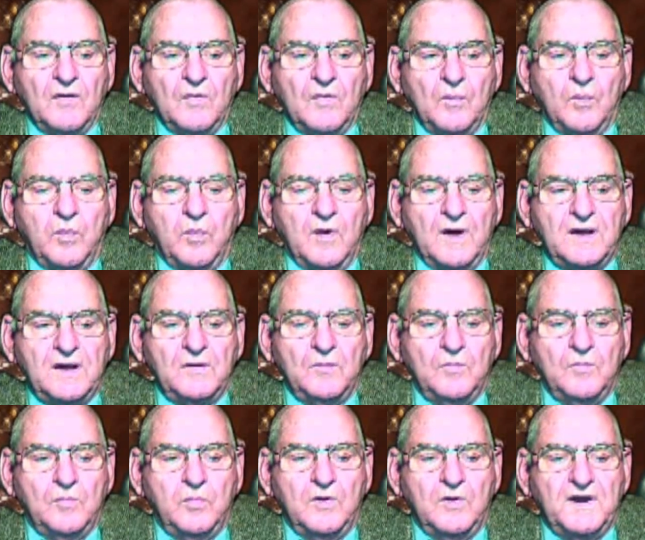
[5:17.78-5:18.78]
what
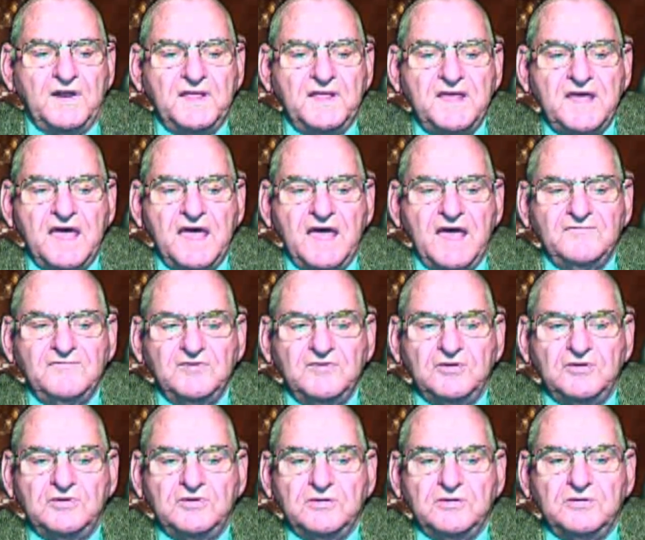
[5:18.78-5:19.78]
would He have you
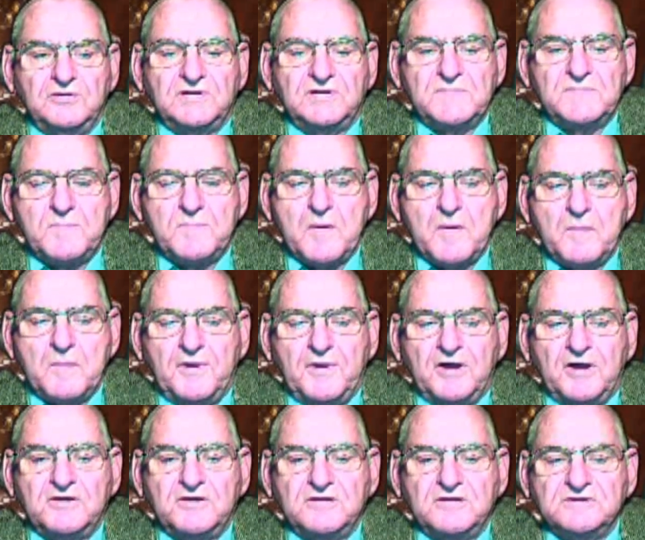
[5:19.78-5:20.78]
do to
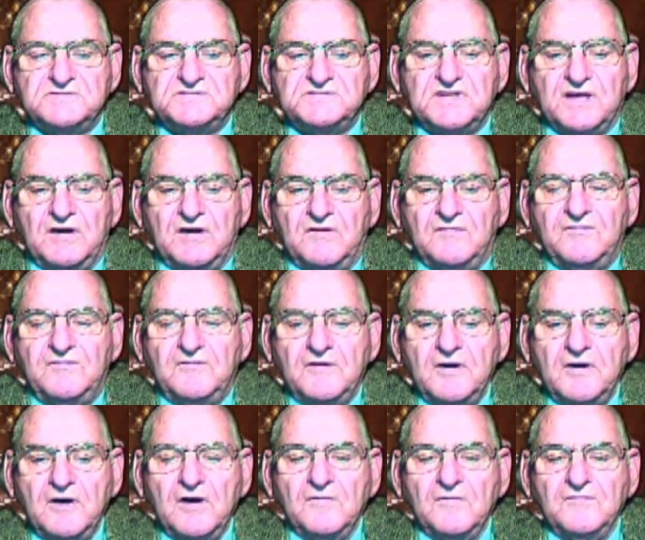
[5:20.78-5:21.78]
prepare yourself
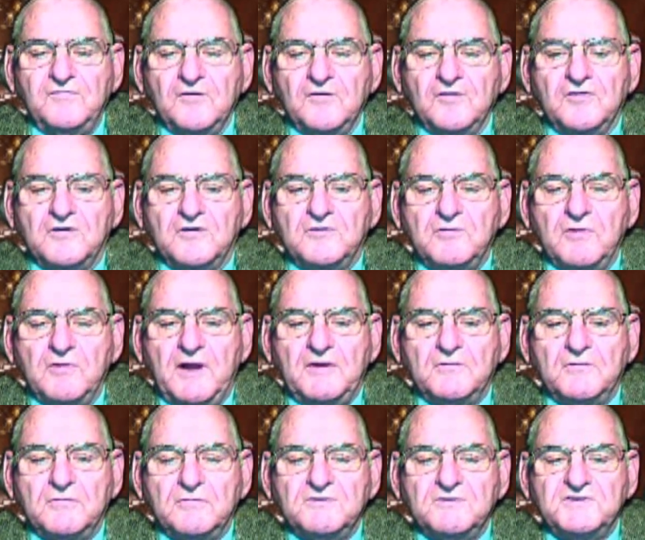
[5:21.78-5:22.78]
for the
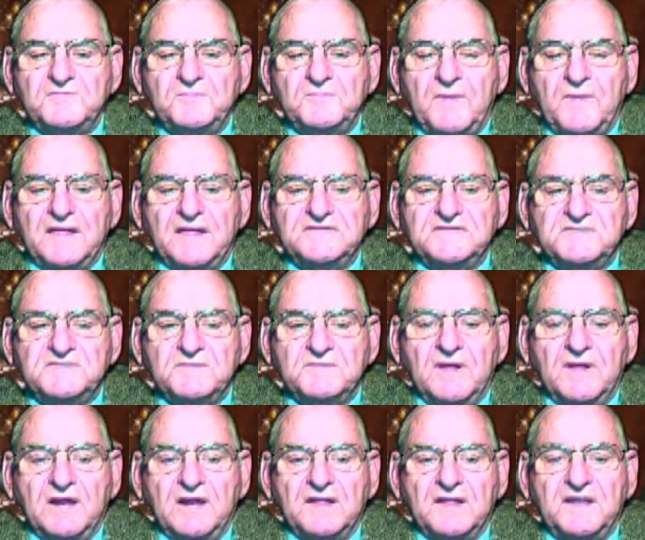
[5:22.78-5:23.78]
greater
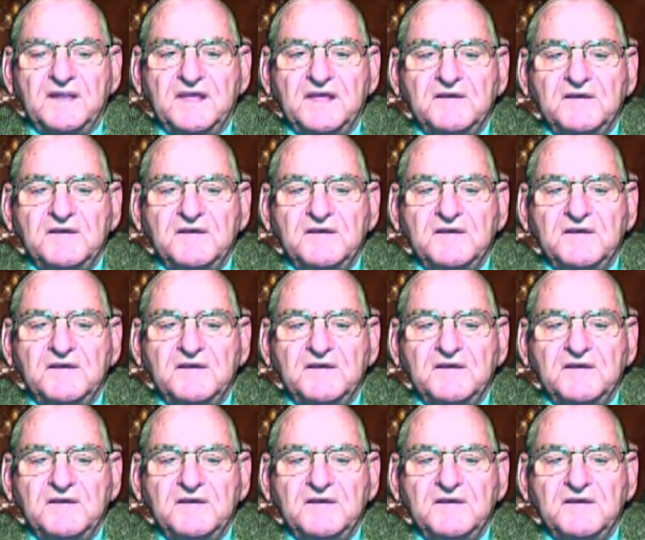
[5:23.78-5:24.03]
responsibility?